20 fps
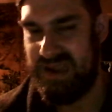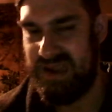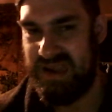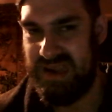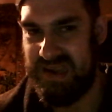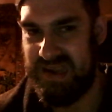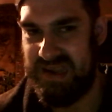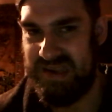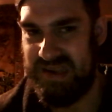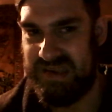
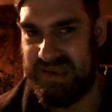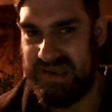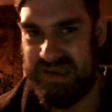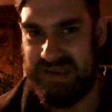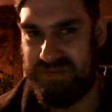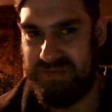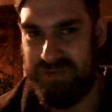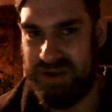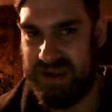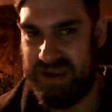
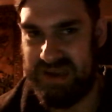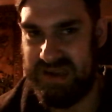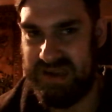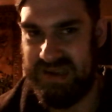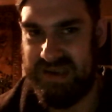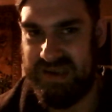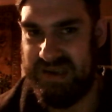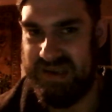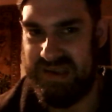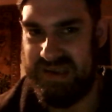it's
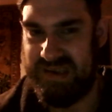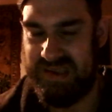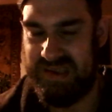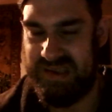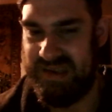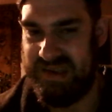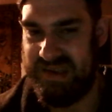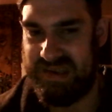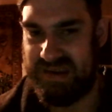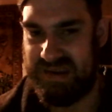making
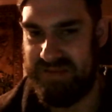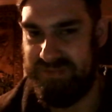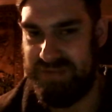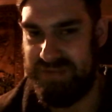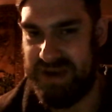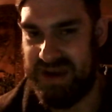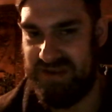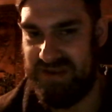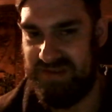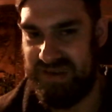this
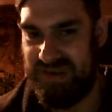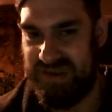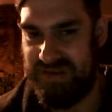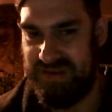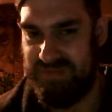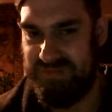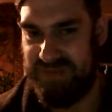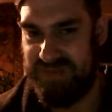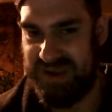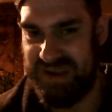
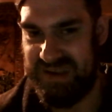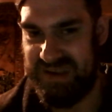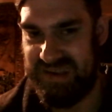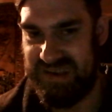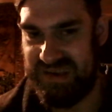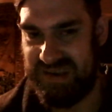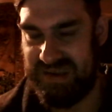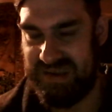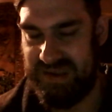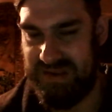comparison
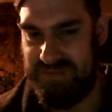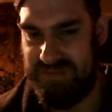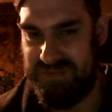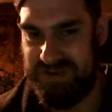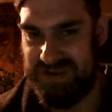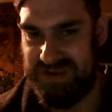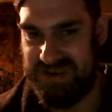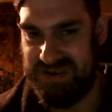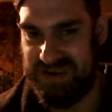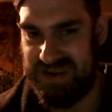basically
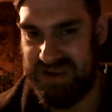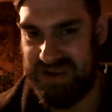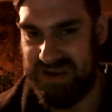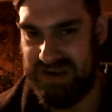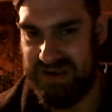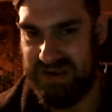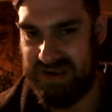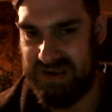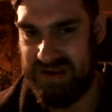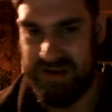
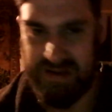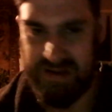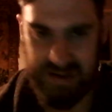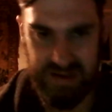between